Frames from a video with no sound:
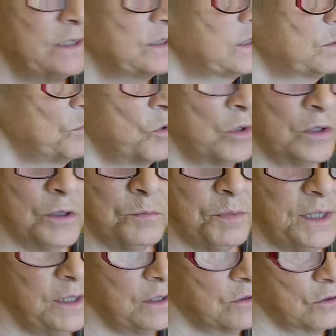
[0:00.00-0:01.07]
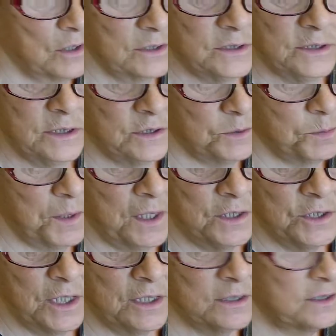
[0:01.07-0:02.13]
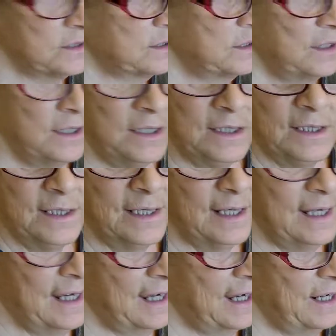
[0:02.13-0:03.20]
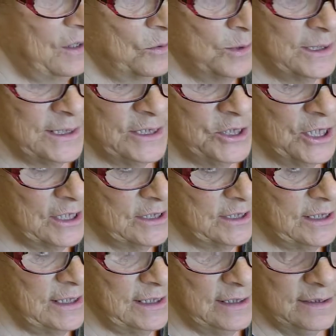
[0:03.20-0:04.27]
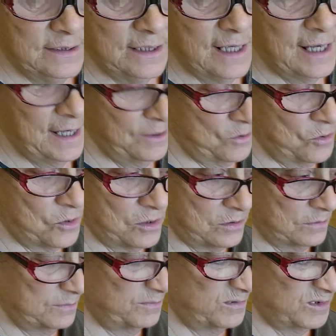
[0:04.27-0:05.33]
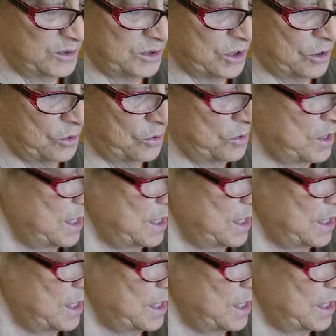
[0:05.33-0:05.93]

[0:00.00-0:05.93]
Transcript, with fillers: smaller beaded cross stitch projects, I don't suggest these at all. So